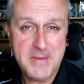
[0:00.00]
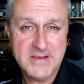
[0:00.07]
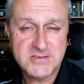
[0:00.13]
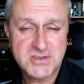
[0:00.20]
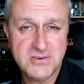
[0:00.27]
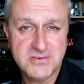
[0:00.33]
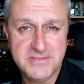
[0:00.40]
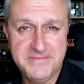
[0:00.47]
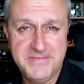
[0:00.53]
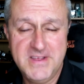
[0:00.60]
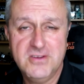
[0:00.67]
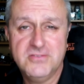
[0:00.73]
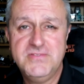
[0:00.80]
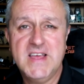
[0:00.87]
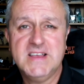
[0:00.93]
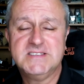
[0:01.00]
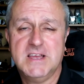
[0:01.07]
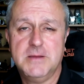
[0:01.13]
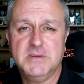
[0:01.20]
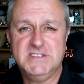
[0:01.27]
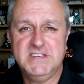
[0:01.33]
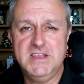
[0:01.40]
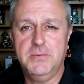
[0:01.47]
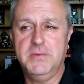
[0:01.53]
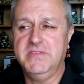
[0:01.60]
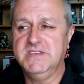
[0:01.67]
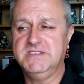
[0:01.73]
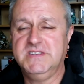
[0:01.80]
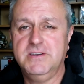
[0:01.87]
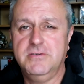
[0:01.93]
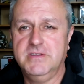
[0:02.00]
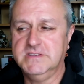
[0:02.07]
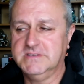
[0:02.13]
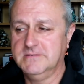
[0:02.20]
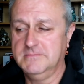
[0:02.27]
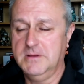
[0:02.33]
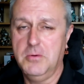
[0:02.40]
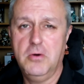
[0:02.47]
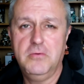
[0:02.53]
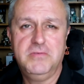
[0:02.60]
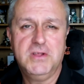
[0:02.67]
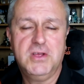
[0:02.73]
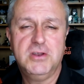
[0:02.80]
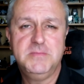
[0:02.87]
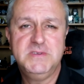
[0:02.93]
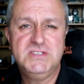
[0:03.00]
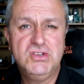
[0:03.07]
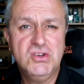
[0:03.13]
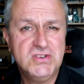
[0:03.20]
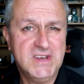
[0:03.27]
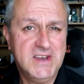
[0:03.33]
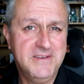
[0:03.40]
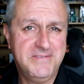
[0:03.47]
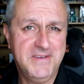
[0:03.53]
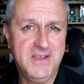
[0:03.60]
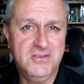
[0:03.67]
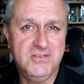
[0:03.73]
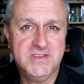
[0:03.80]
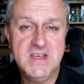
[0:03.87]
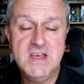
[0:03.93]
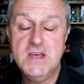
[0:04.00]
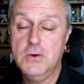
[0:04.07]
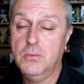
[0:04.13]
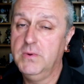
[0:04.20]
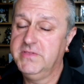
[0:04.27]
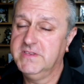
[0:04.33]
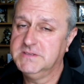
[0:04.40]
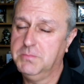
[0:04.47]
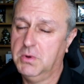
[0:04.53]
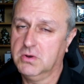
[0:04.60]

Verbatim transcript: We're about to go to the field. Next time I see you in this series, I'm hopefully going to be stood in a field with this